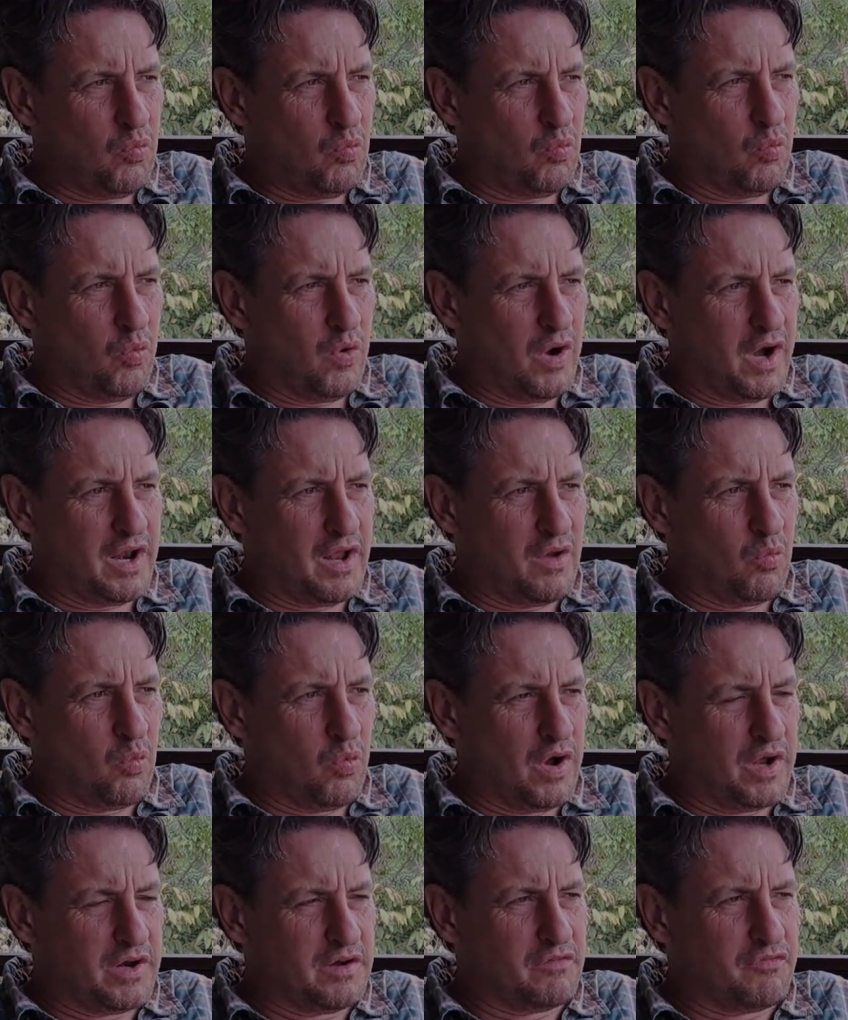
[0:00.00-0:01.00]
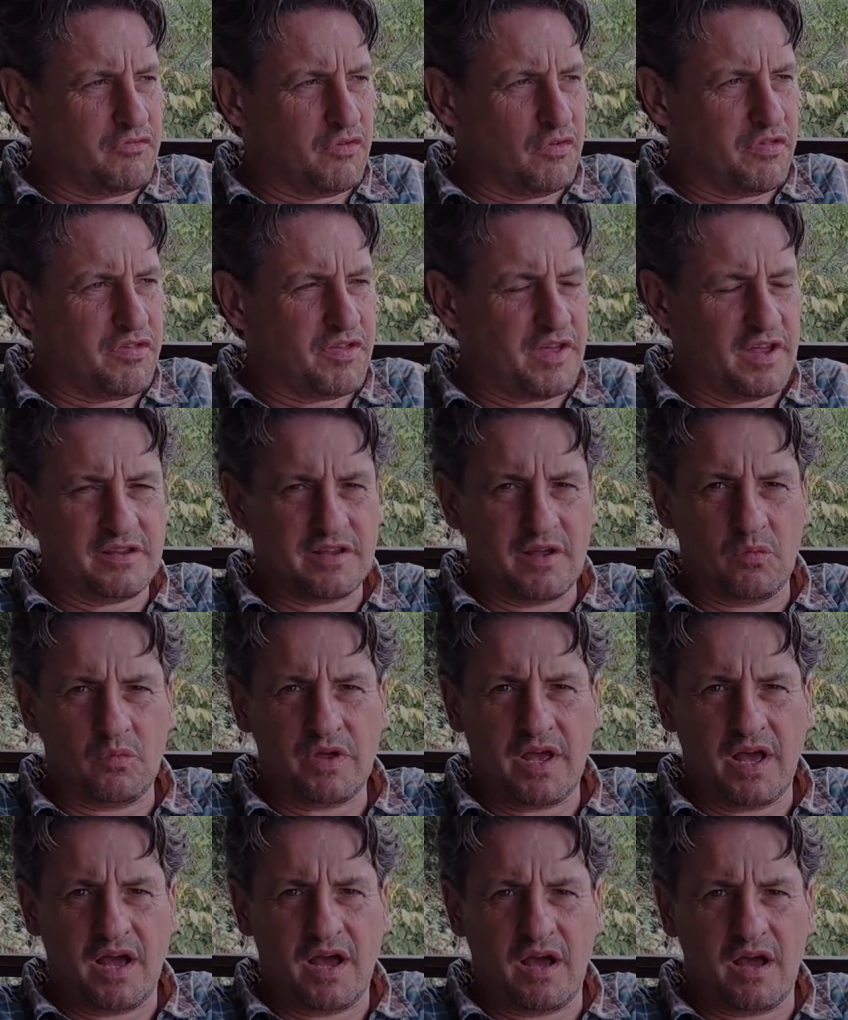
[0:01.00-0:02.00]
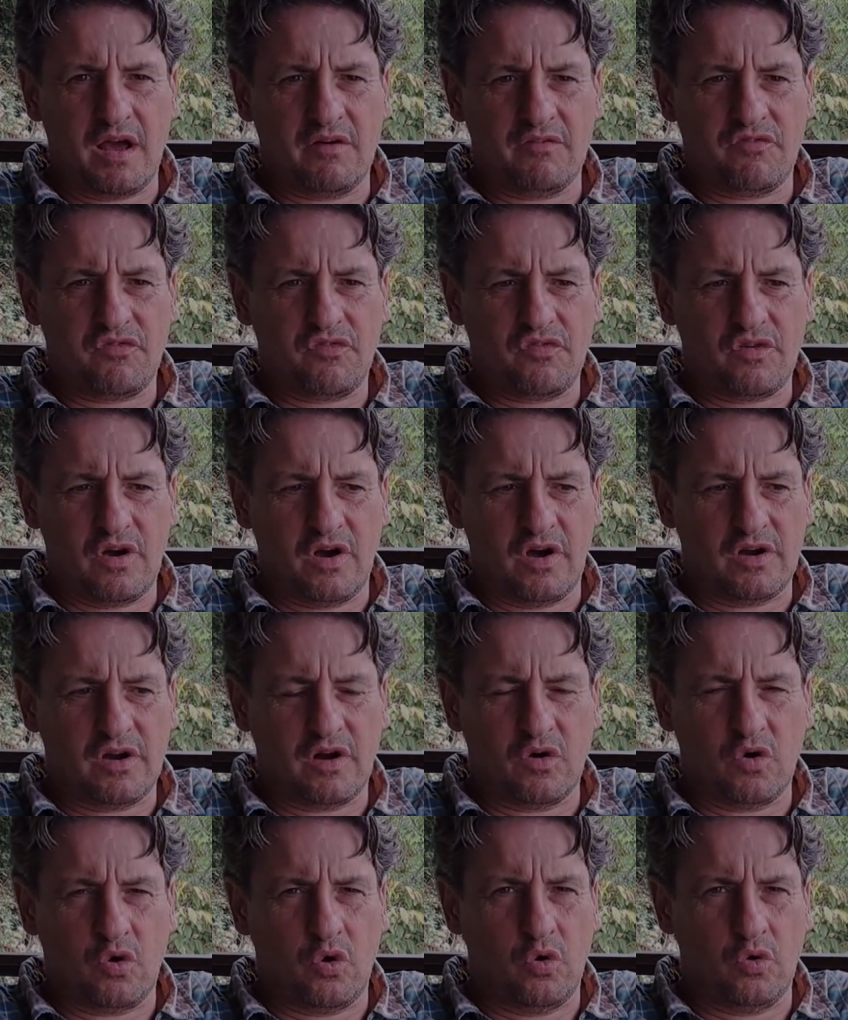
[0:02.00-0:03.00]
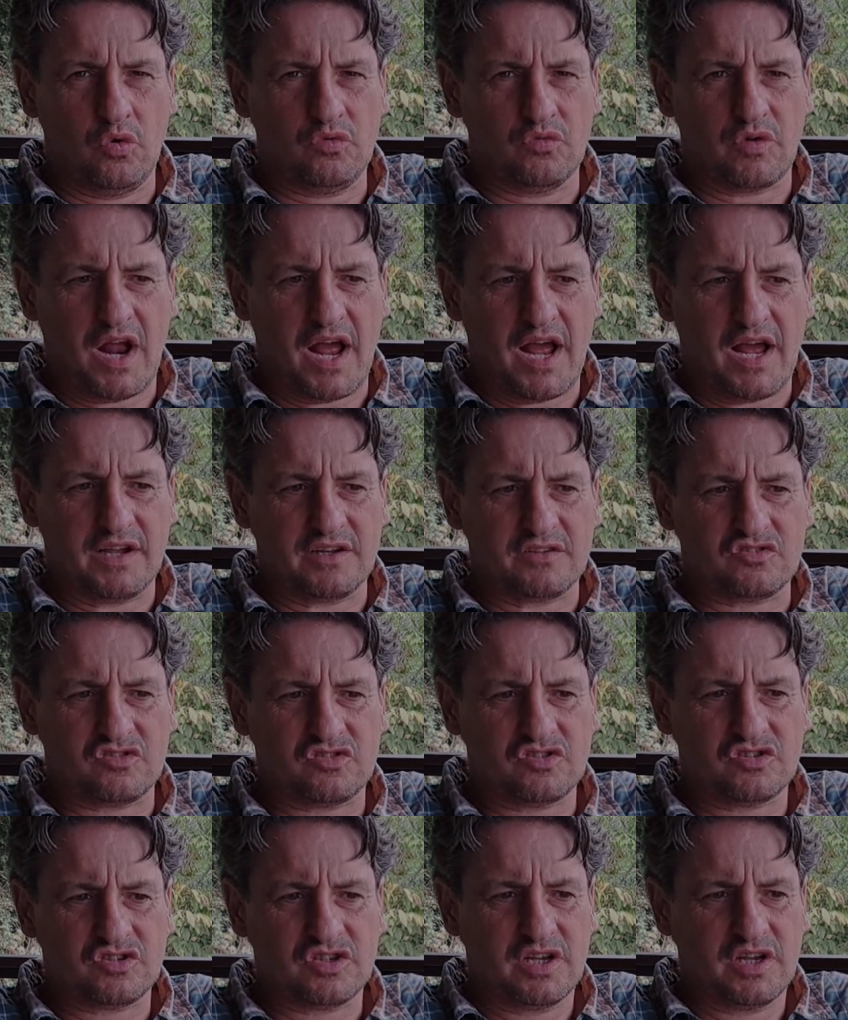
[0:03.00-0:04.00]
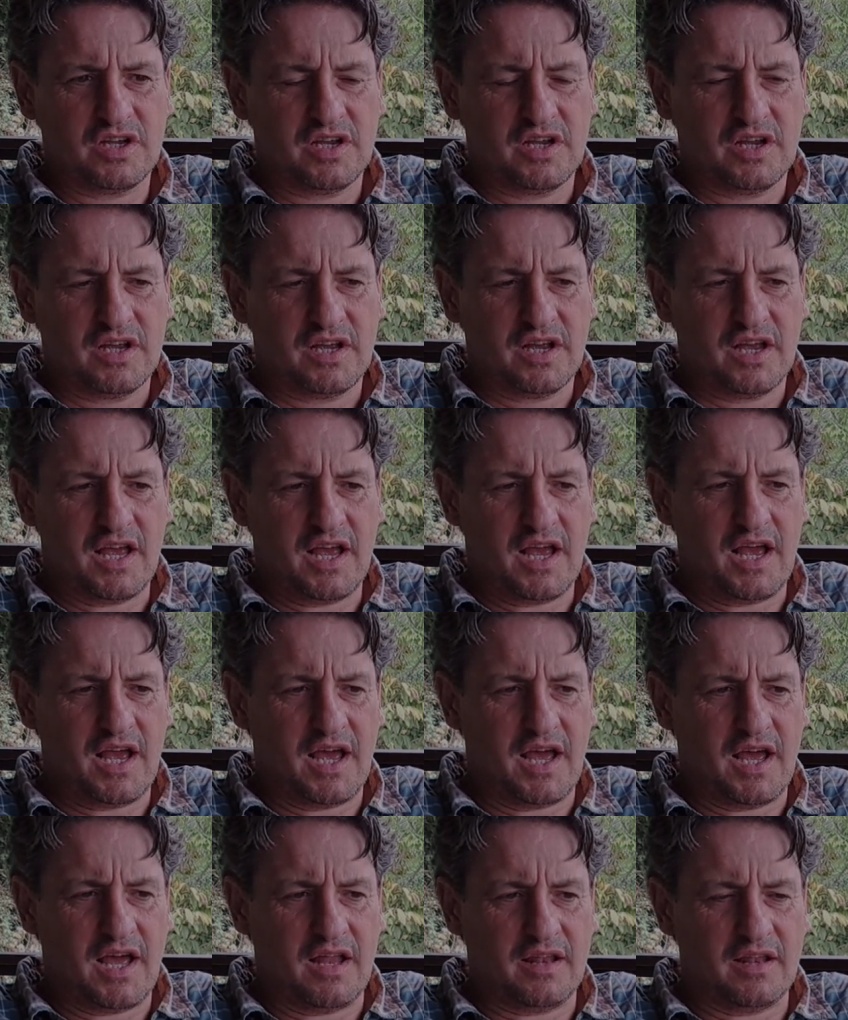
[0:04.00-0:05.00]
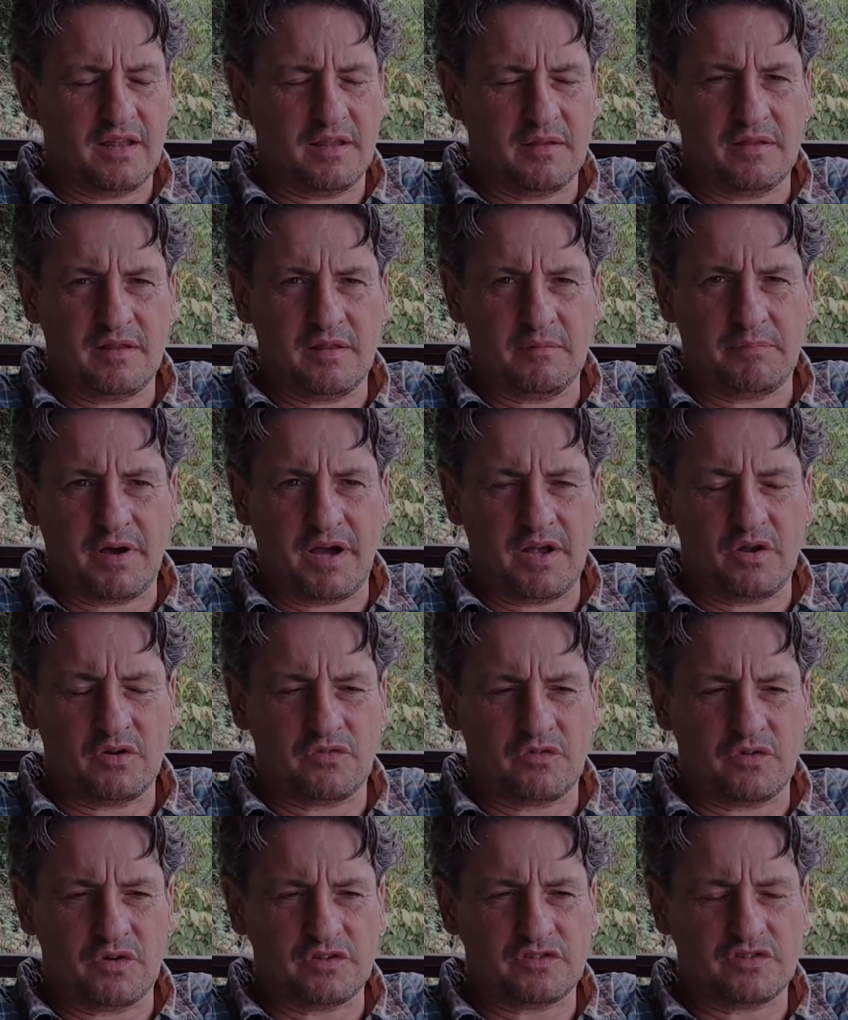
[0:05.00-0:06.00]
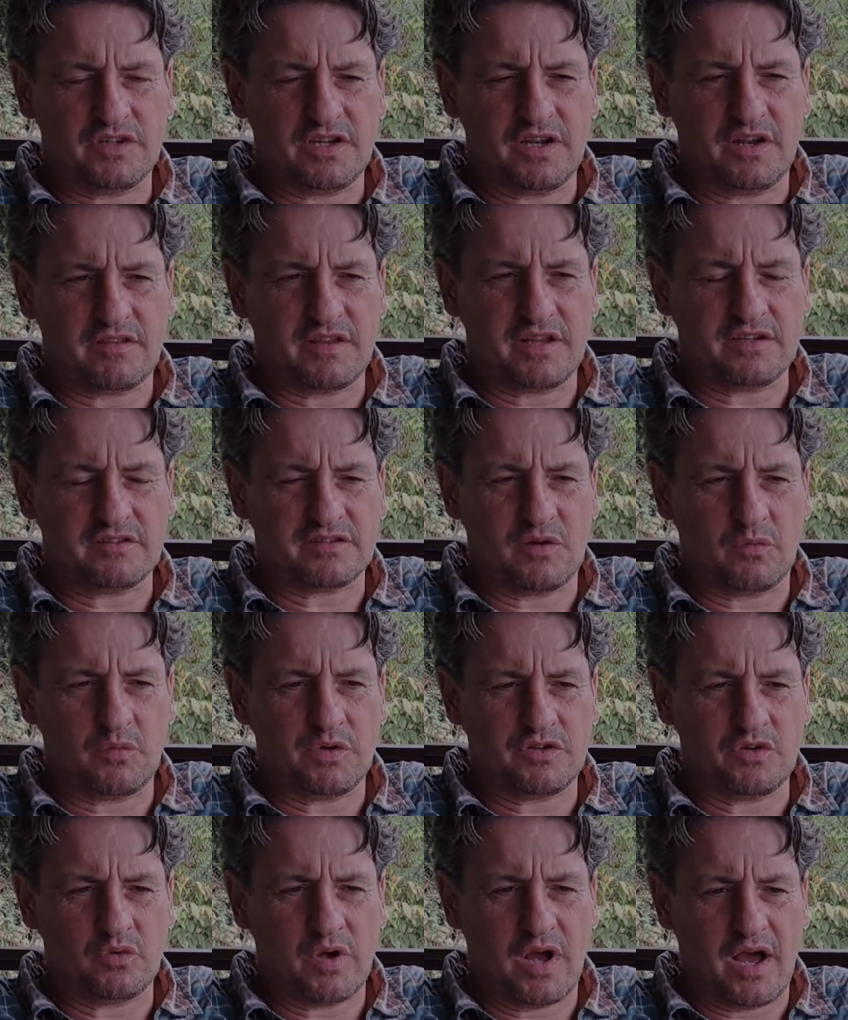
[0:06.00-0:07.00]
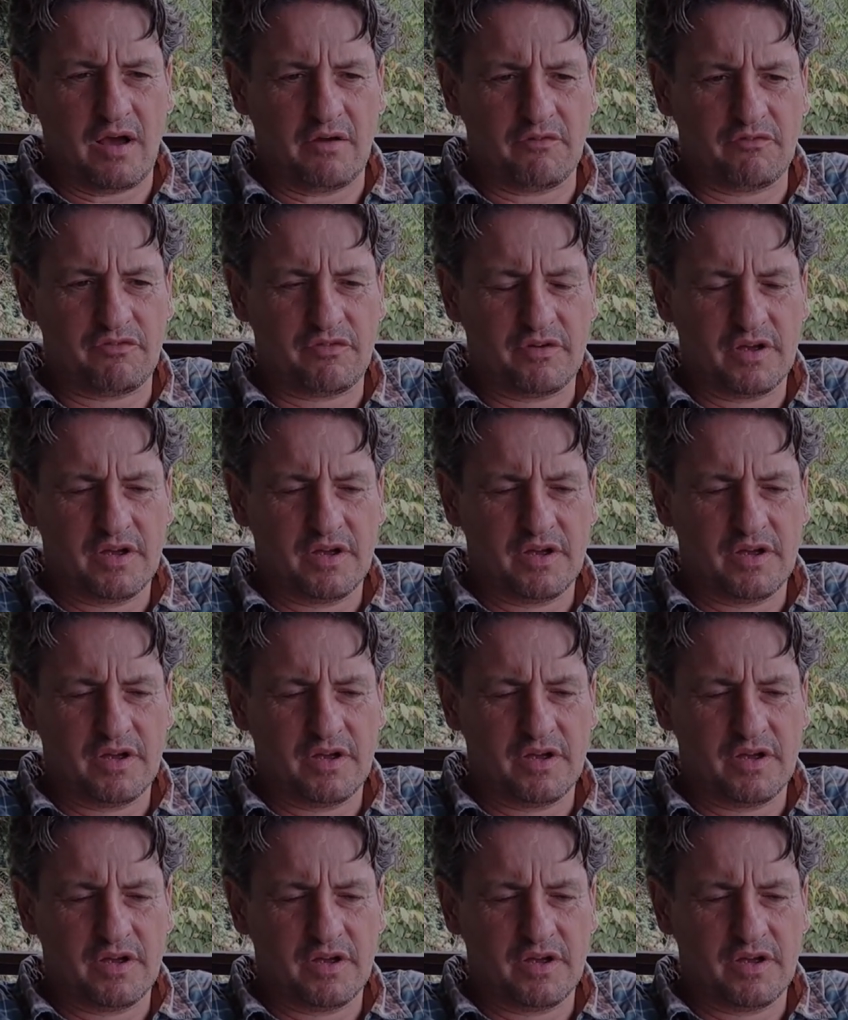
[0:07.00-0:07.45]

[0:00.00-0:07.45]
What a wonderful thing that we have on our own ranch, and the biodiversity and things that we do have.